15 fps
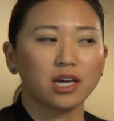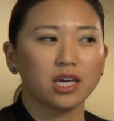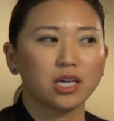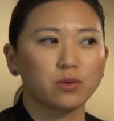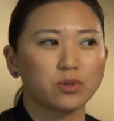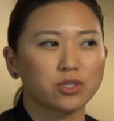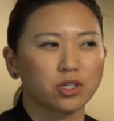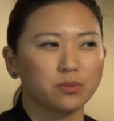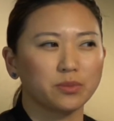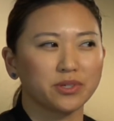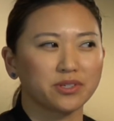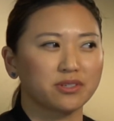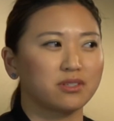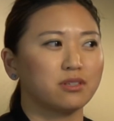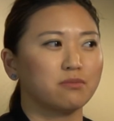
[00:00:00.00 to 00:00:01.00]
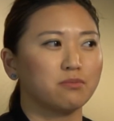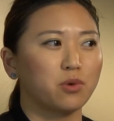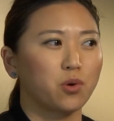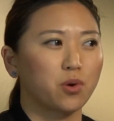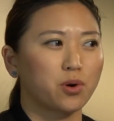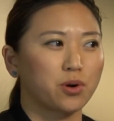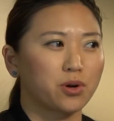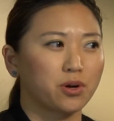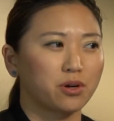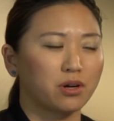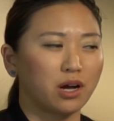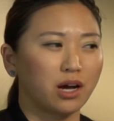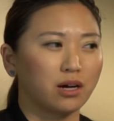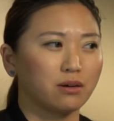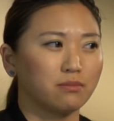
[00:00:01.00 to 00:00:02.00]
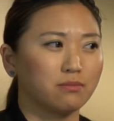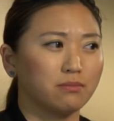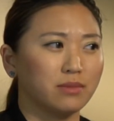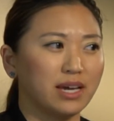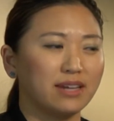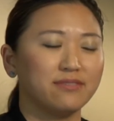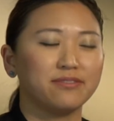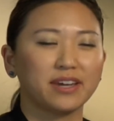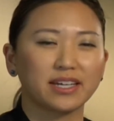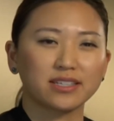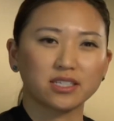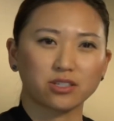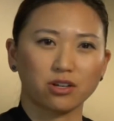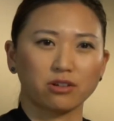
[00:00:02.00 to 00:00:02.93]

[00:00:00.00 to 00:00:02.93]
it was almost the more advanced